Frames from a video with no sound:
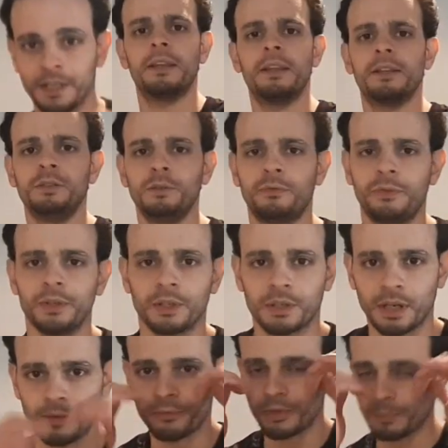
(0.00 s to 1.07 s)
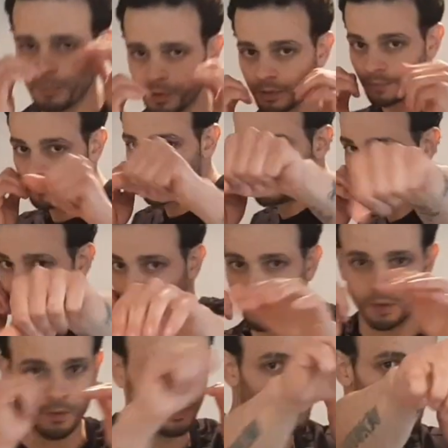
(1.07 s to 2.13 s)
Now that you feel comfortable
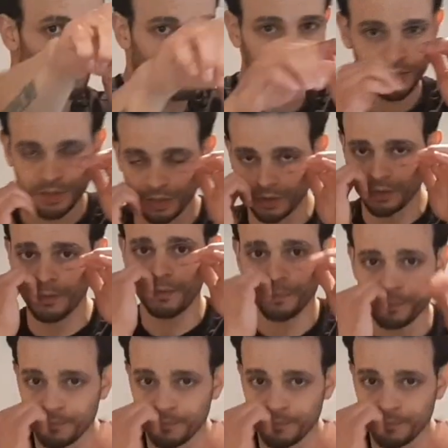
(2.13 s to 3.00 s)
throwing the 1-2